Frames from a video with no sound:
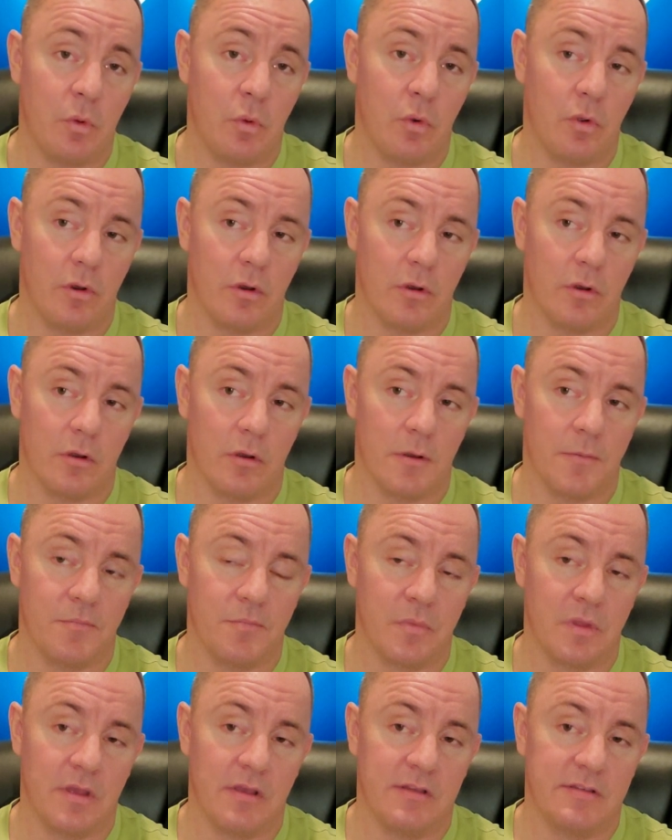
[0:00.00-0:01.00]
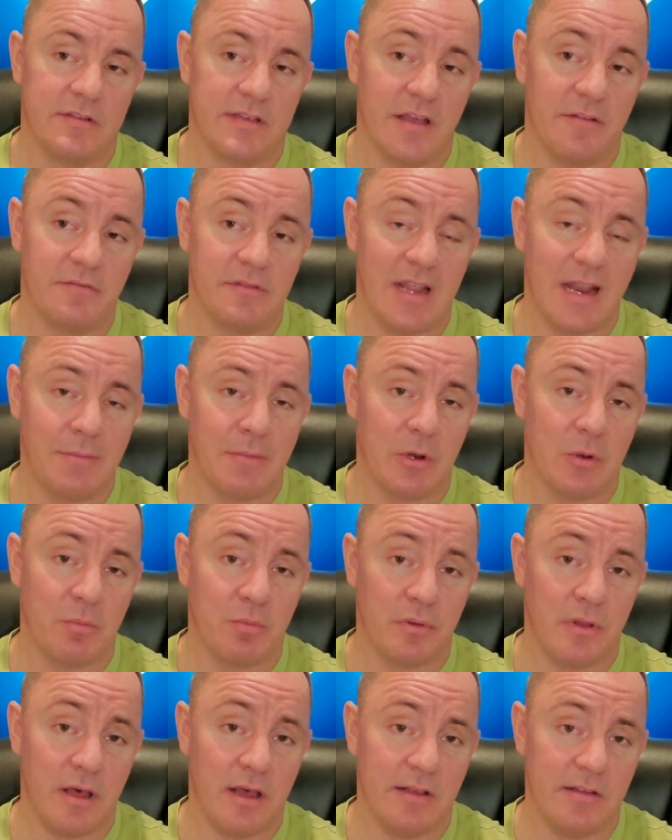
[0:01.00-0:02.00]
for 7
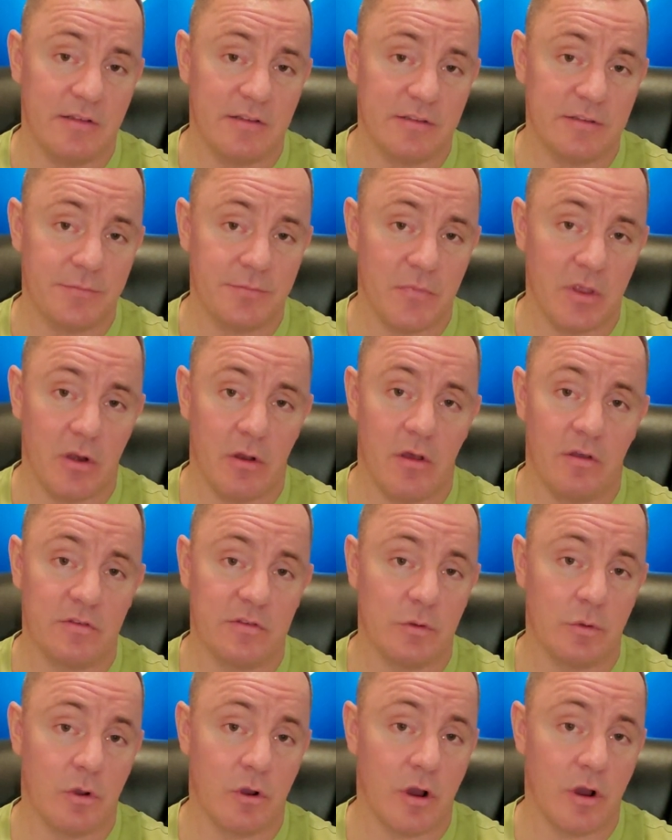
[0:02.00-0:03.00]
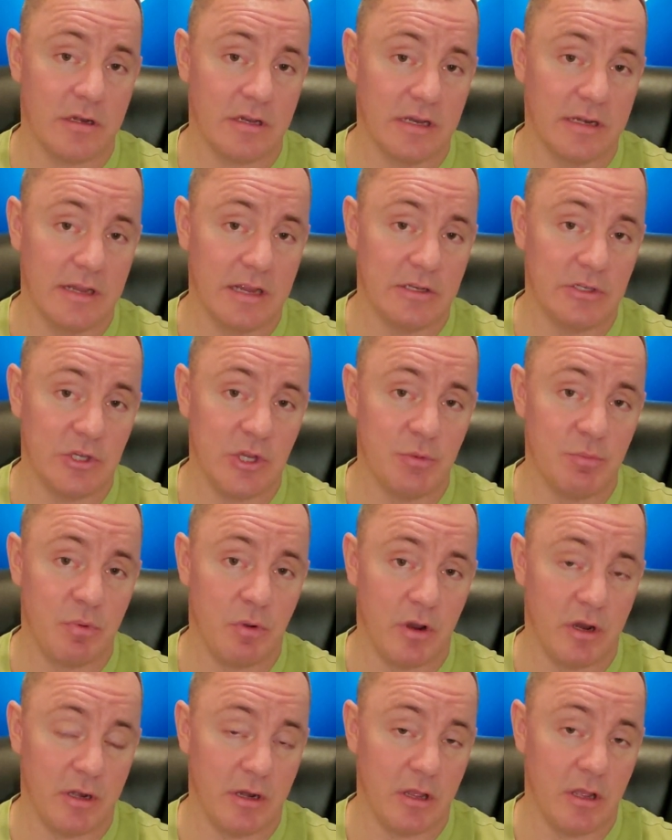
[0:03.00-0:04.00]
nanometer plus and also RDNA
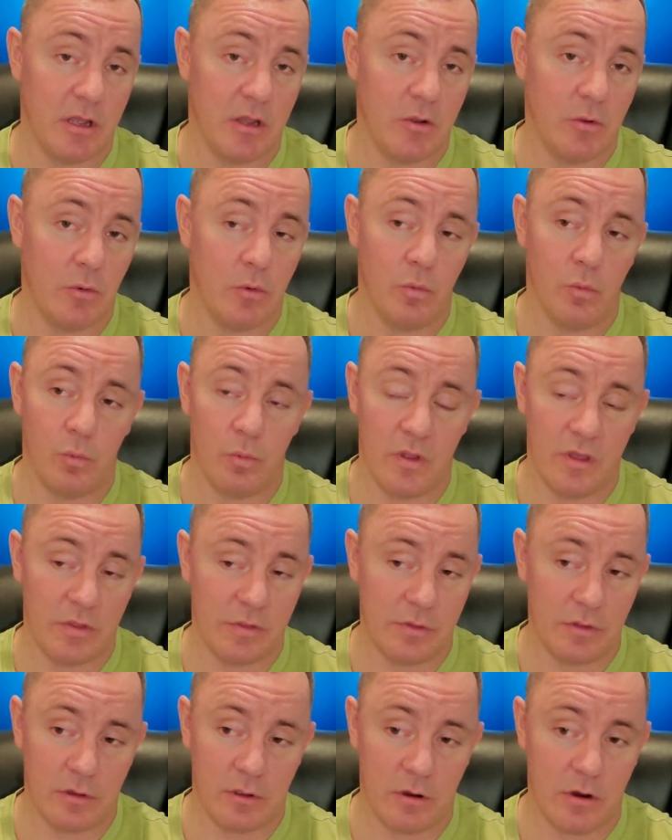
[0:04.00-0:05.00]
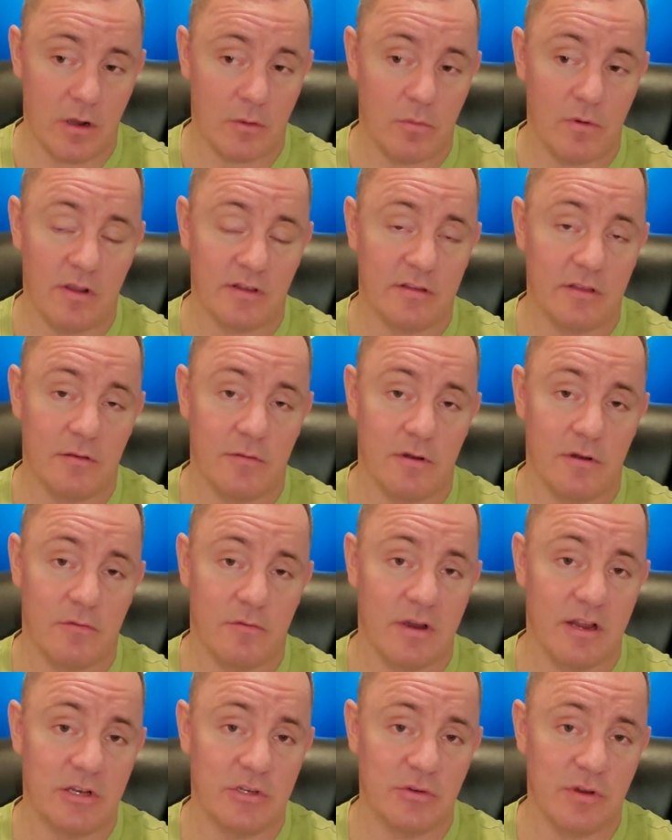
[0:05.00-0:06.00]
2.0 with hardware
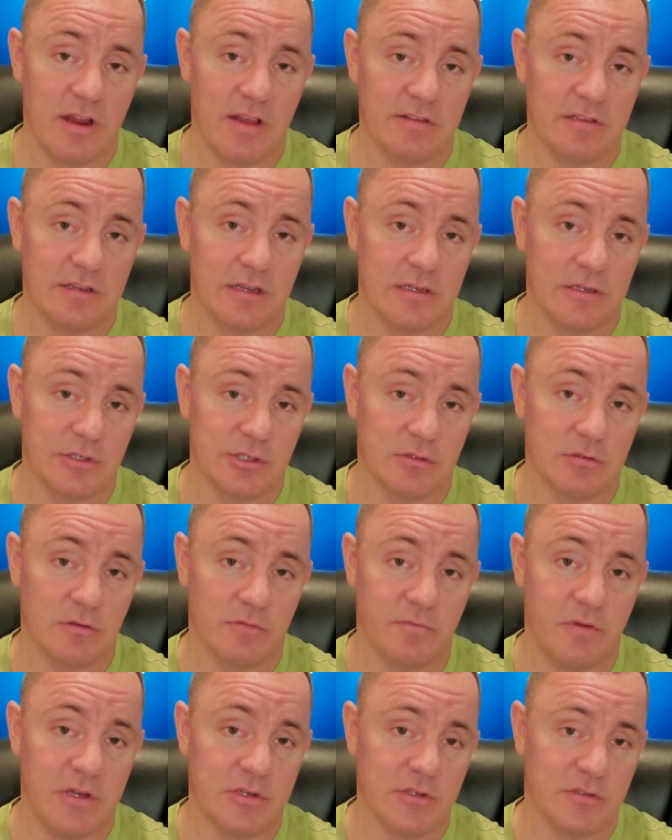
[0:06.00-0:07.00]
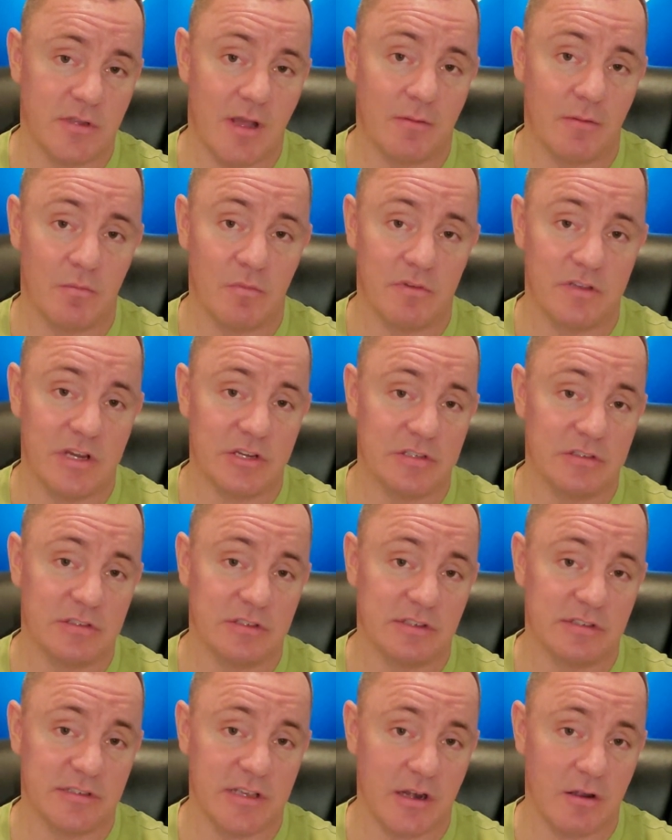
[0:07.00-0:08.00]
accelerated ray tracing, additional features,
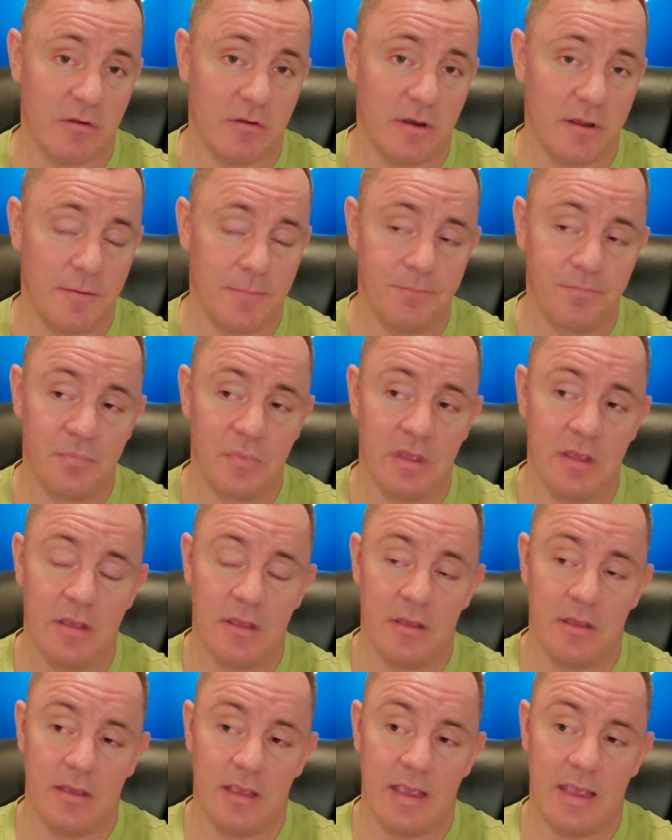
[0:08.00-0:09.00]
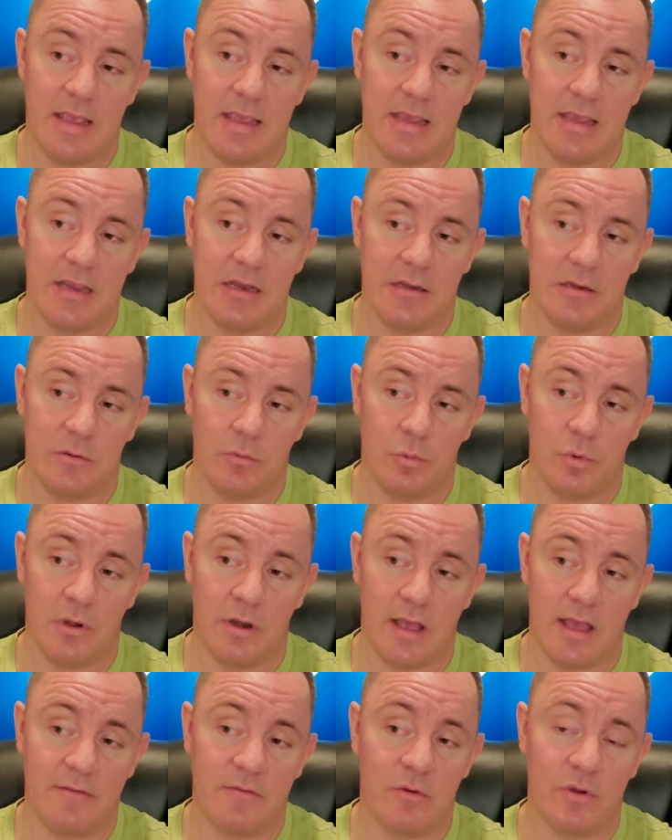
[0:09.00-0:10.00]
optimizations, etc. And
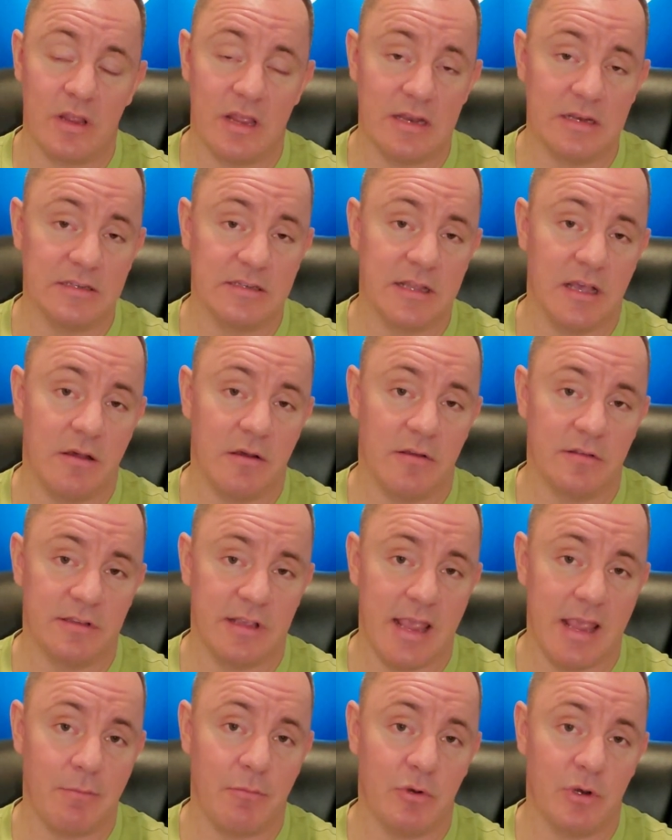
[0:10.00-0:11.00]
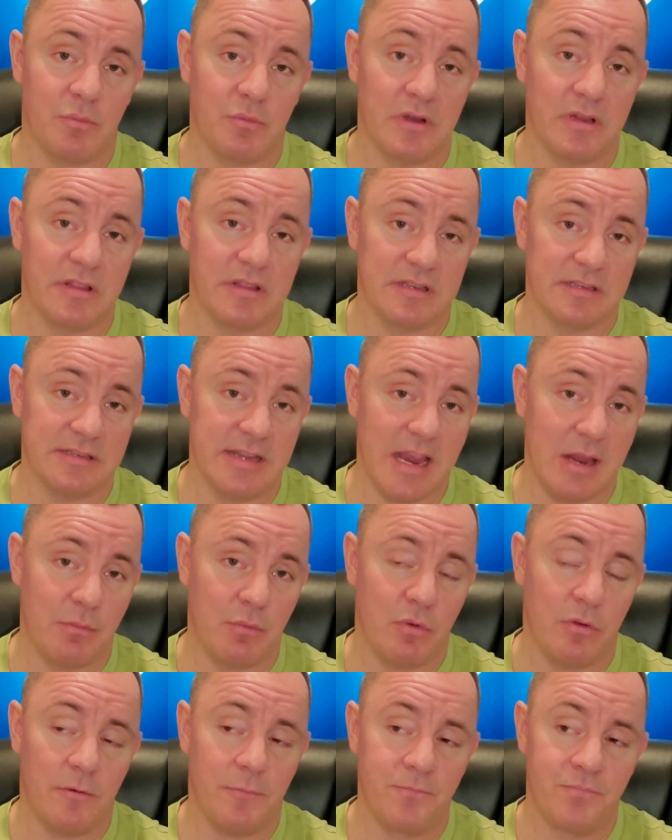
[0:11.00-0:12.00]
whatever Intel is able to bring to the
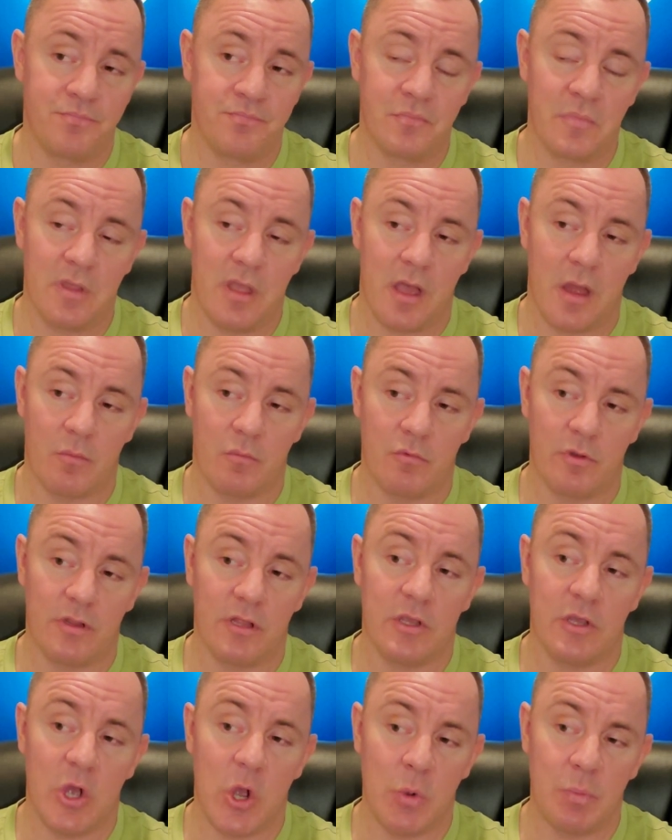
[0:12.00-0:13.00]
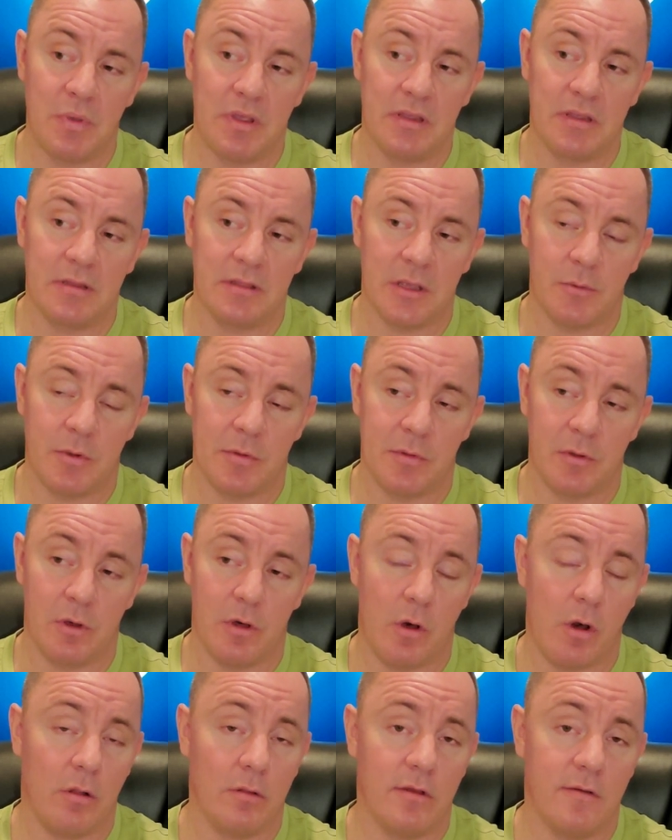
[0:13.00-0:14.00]
table, I'm really hoping that with
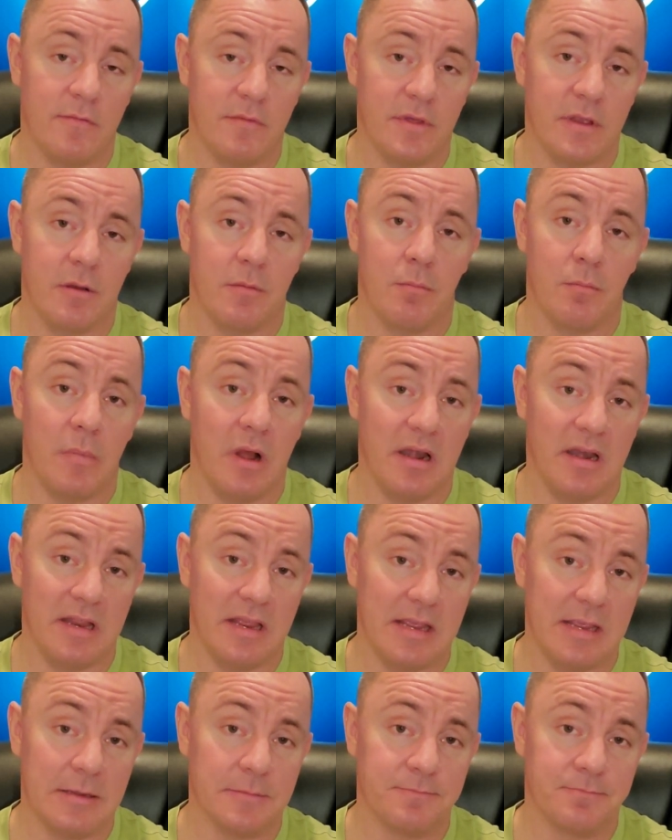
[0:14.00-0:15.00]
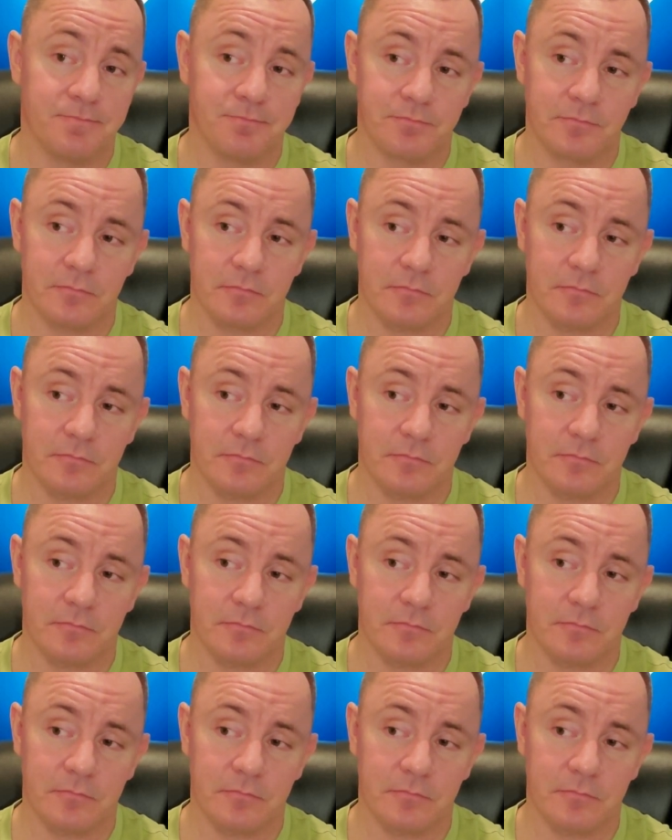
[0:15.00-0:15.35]
all of their money,